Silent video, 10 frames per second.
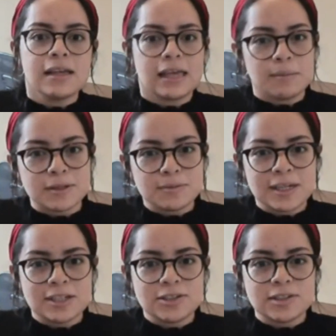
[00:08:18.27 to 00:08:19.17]
campus
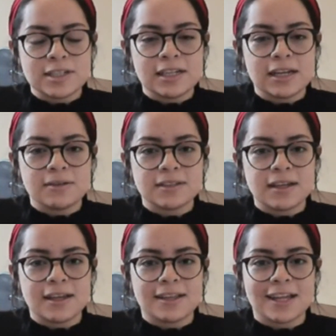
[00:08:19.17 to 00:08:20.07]
ministry, and I was
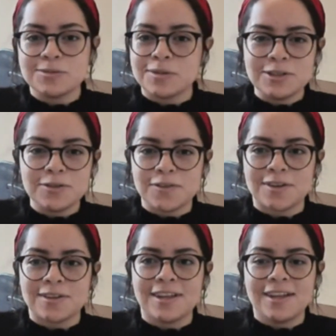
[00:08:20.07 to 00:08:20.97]
like, that's
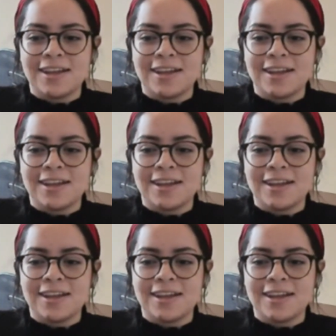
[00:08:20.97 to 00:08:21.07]
wonderful.